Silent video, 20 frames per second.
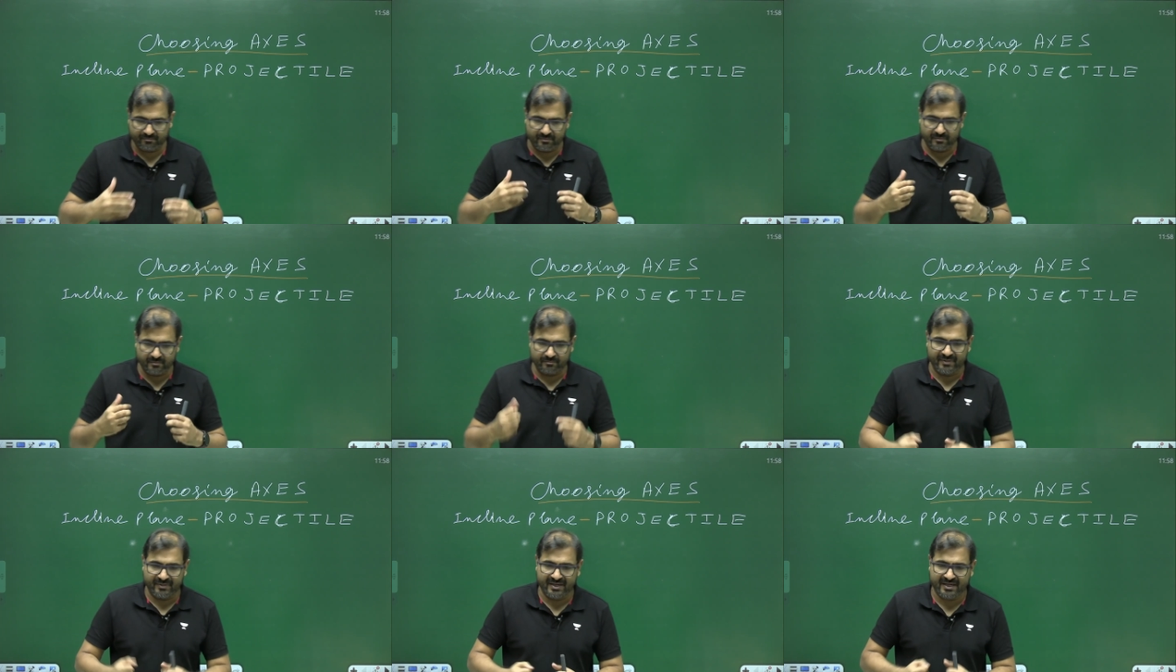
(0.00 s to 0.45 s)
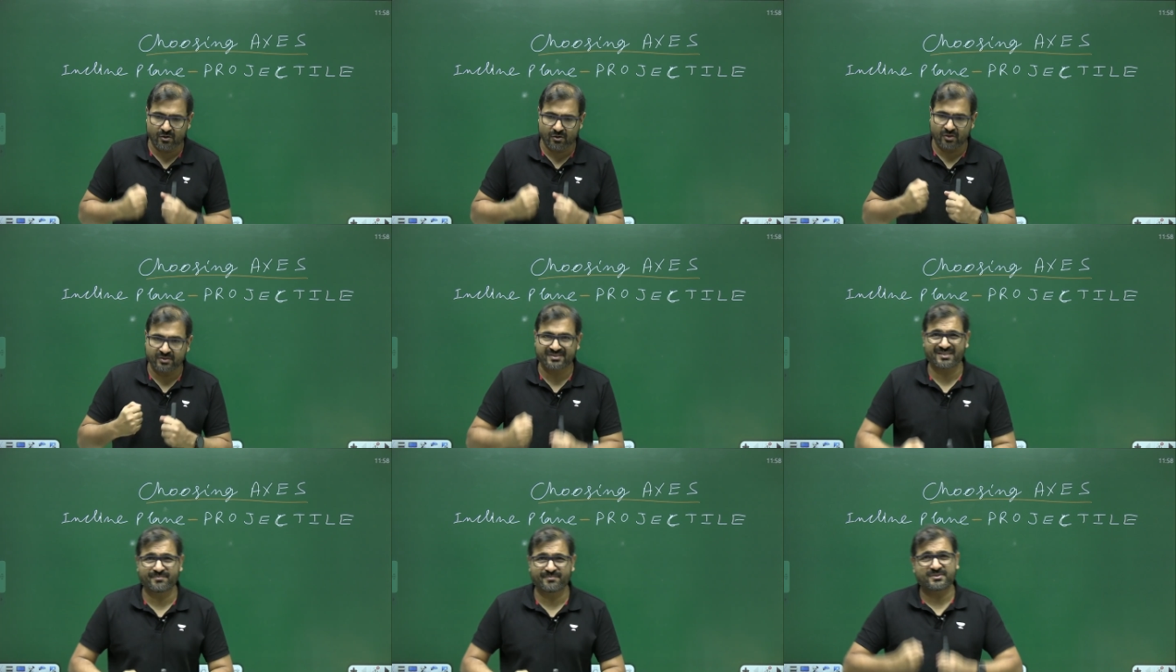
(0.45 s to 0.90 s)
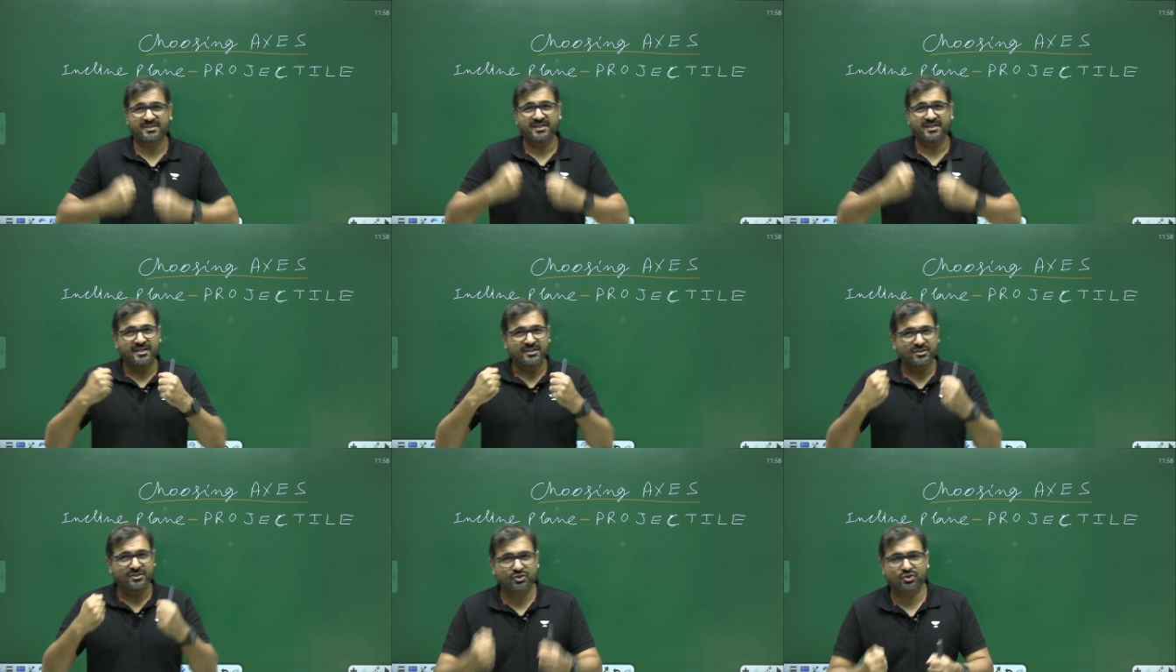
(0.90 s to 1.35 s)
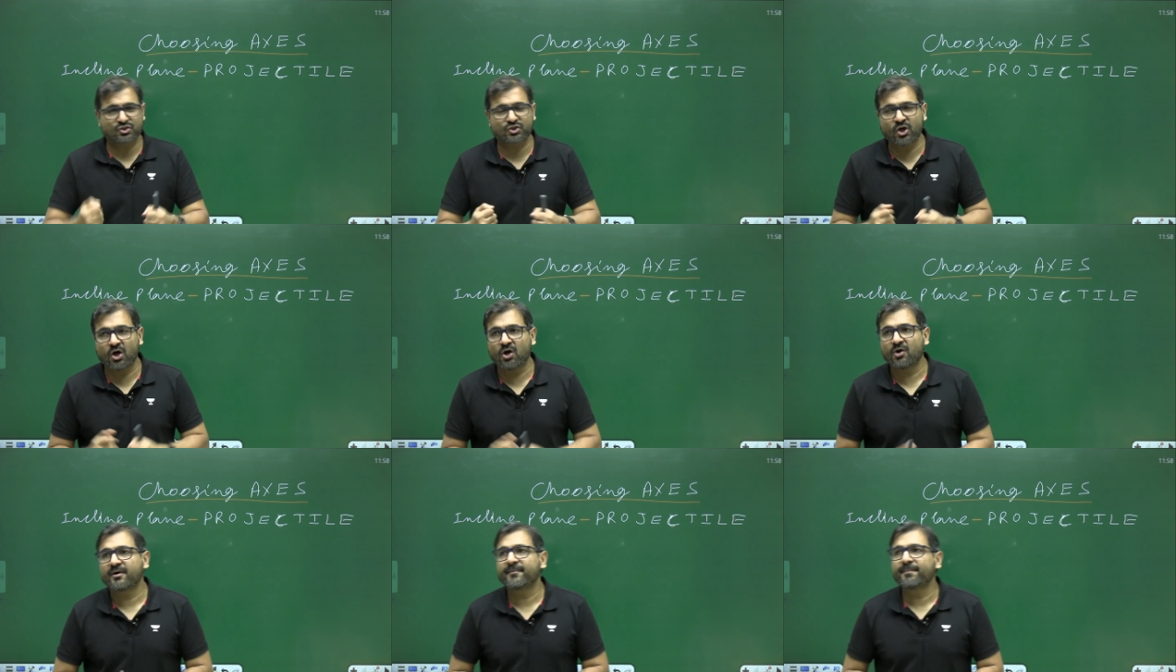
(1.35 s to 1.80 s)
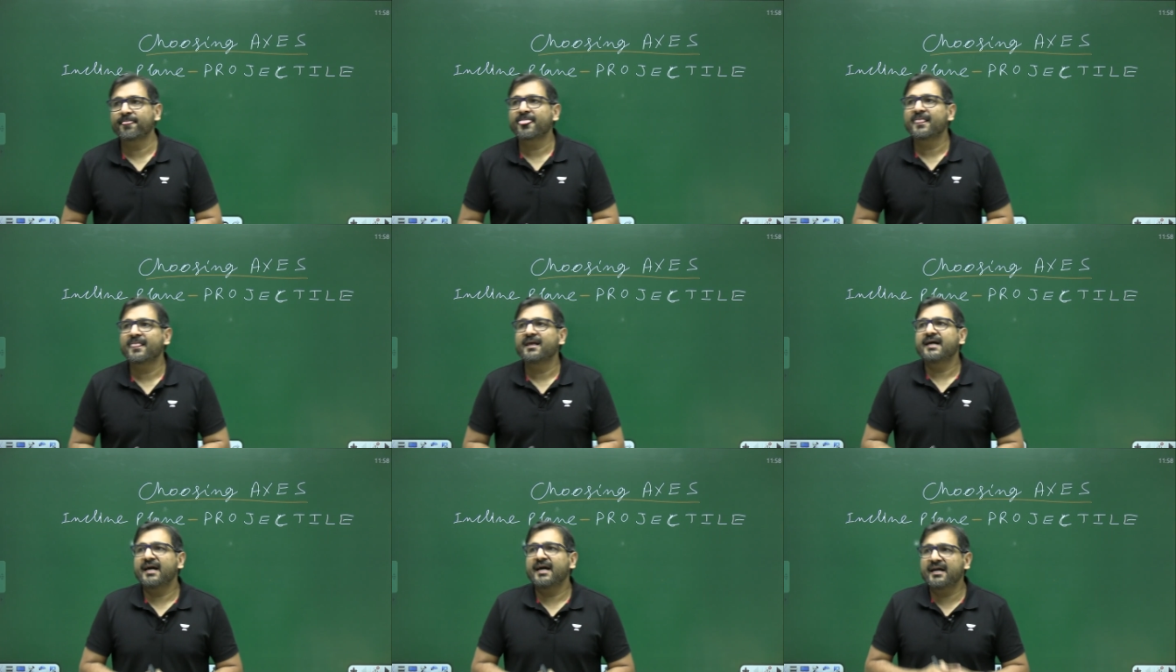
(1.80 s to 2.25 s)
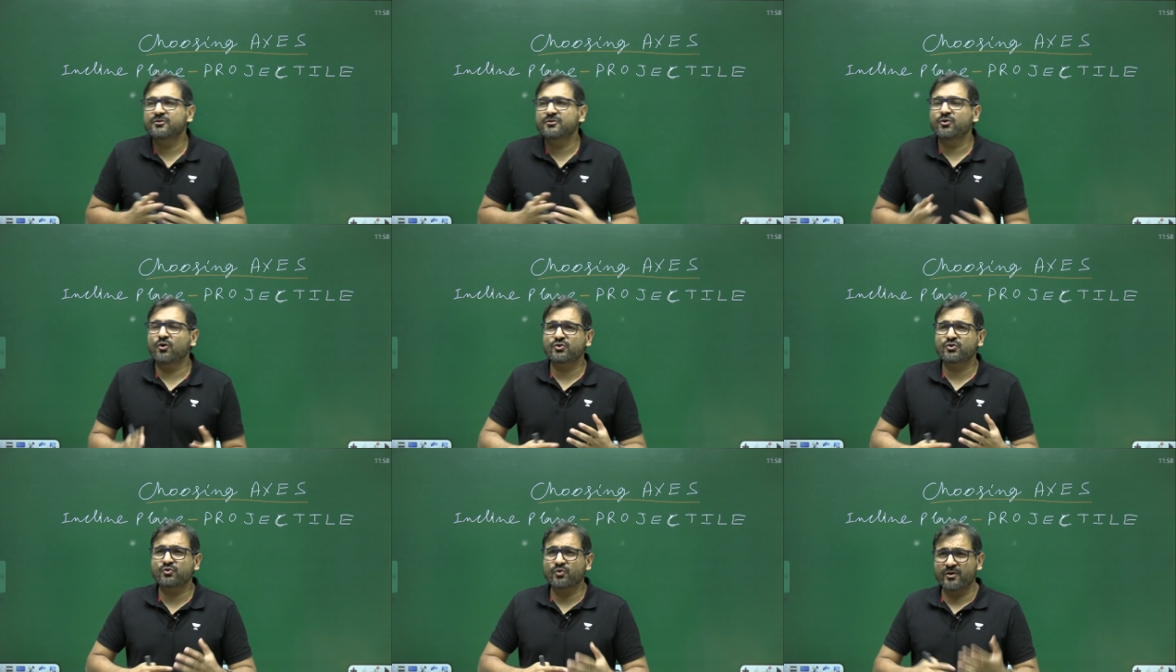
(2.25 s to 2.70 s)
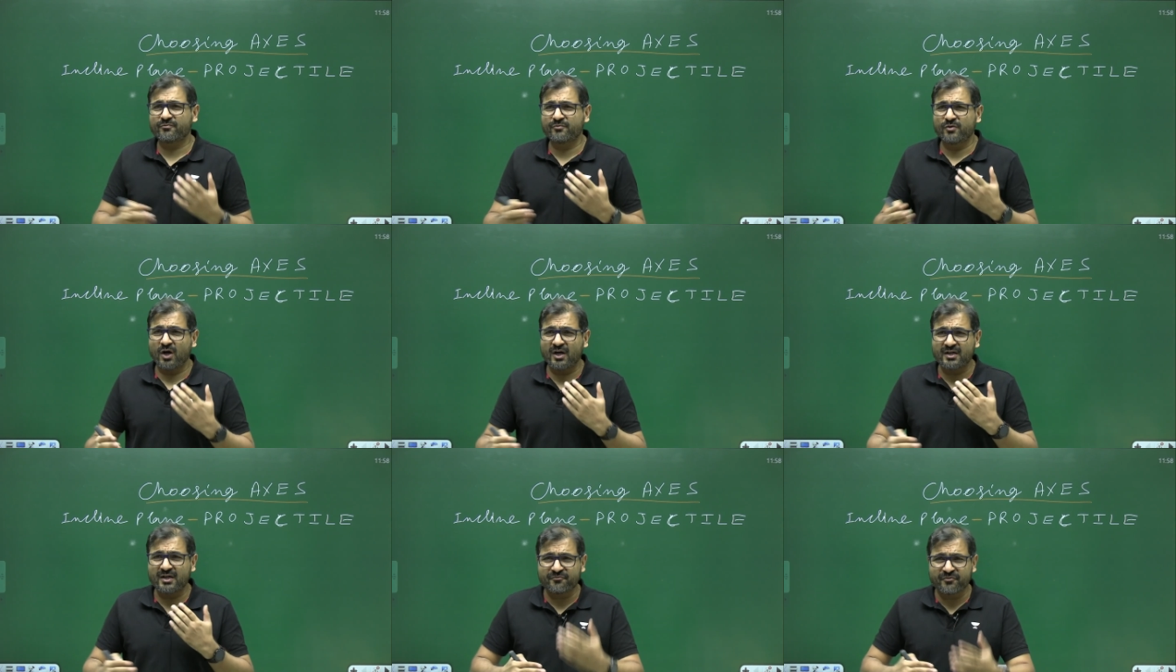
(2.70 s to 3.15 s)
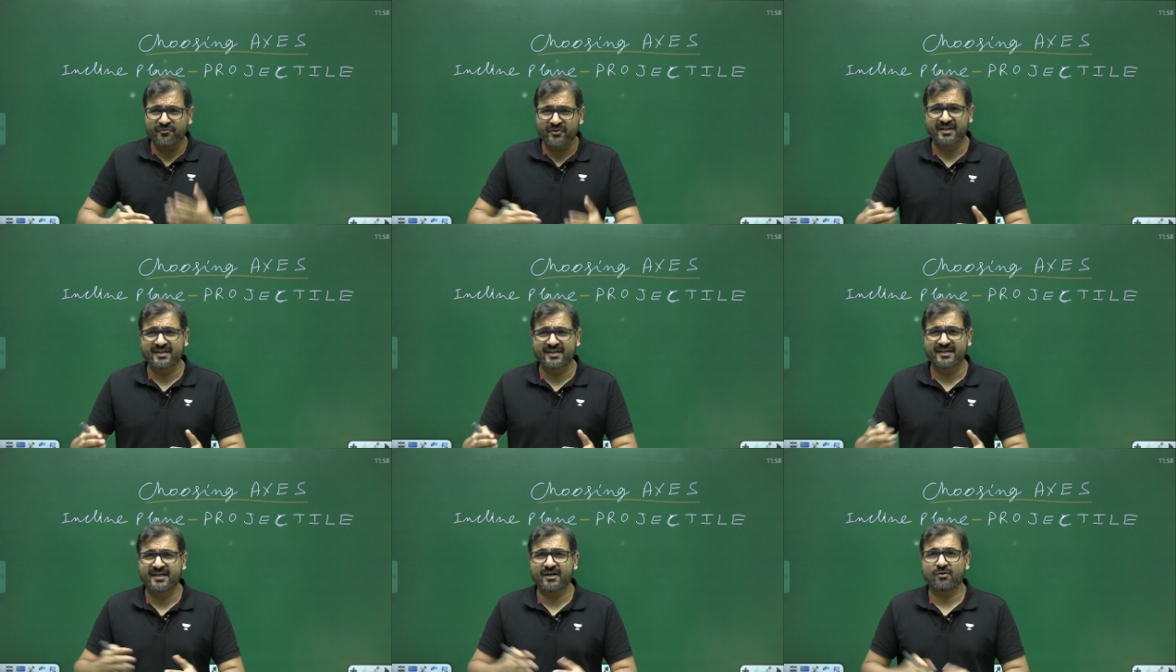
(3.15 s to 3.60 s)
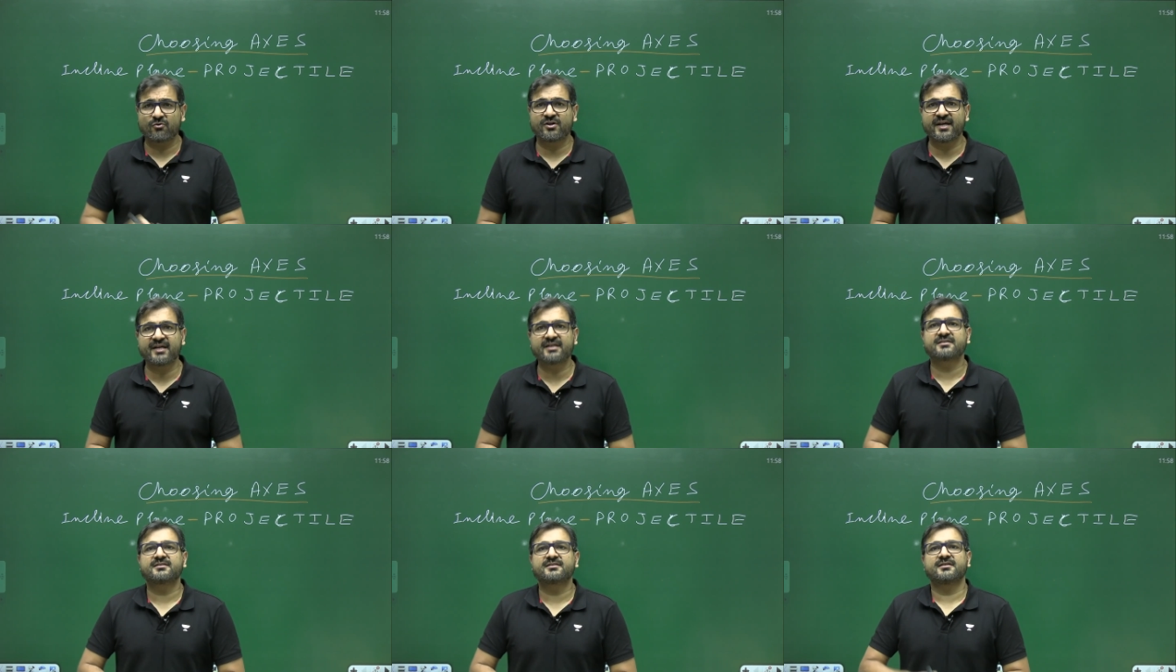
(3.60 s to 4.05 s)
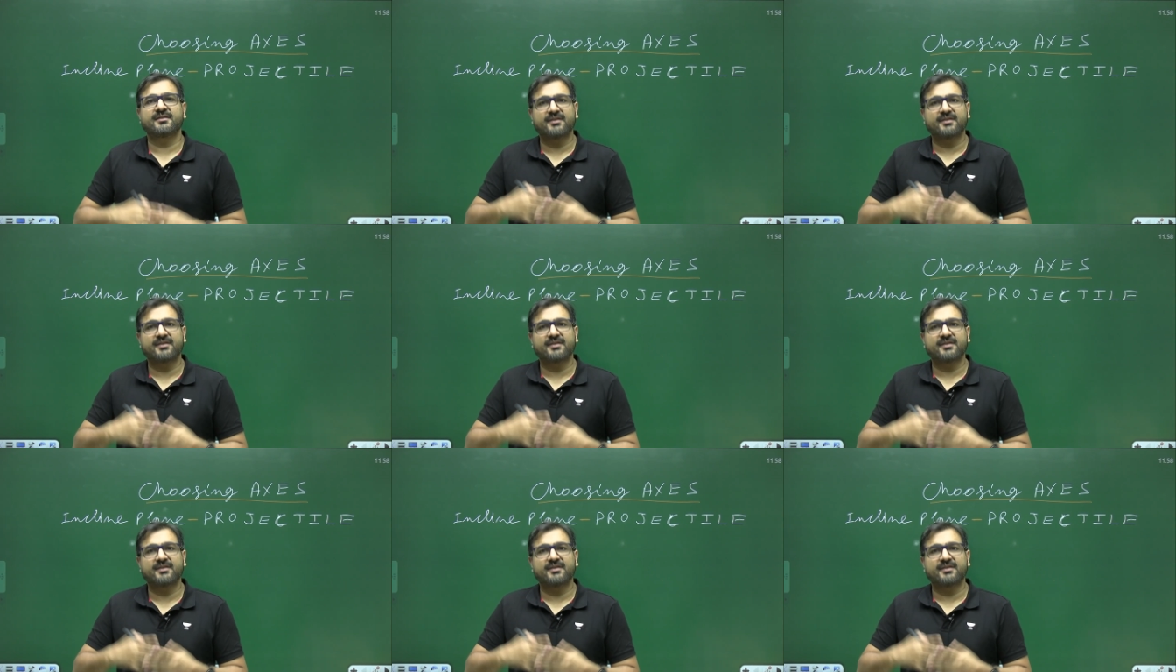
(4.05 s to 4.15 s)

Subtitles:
make concepts strong. And those who have not figured it out yet,